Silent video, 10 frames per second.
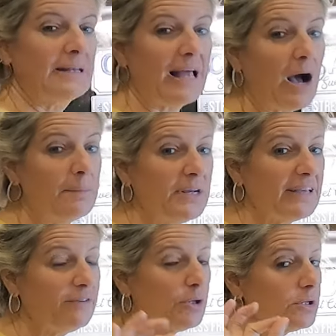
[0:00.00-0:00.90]
Now I'm gonna
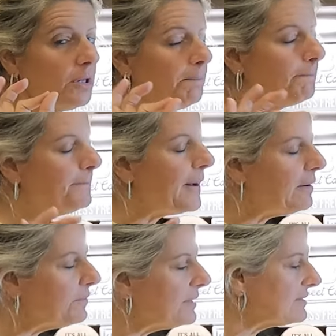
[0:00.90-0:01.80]
give you a little
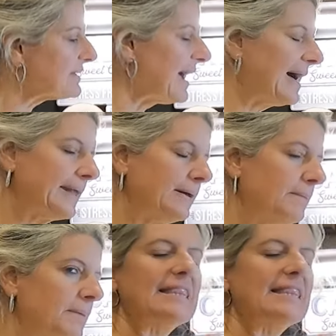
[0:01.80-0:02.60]
bonus item.